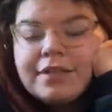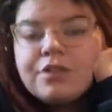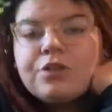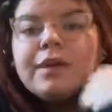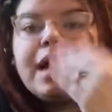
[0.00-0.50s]
So
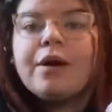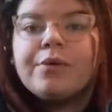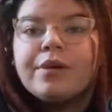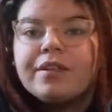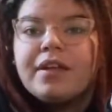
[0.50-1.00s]
now
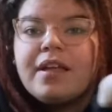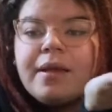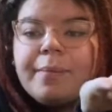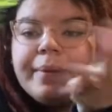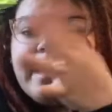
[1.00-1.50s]
with
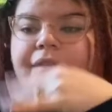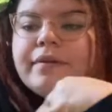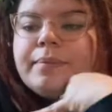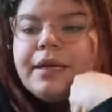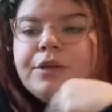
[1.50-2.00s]
me having
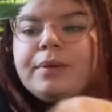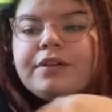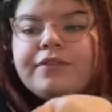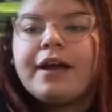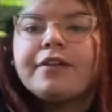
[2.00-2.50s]
my
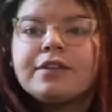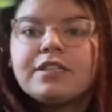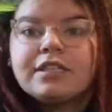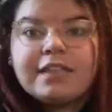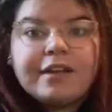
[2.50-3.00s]
humidifier, this is
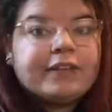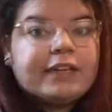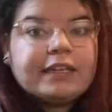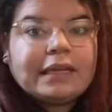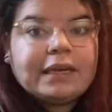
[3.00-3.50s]

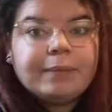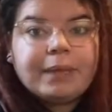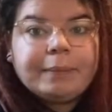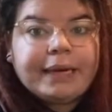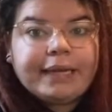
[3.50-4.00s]
definitely gonna be in
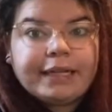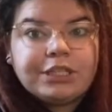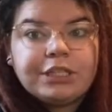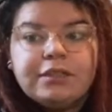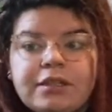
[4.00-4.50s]
my kitchen.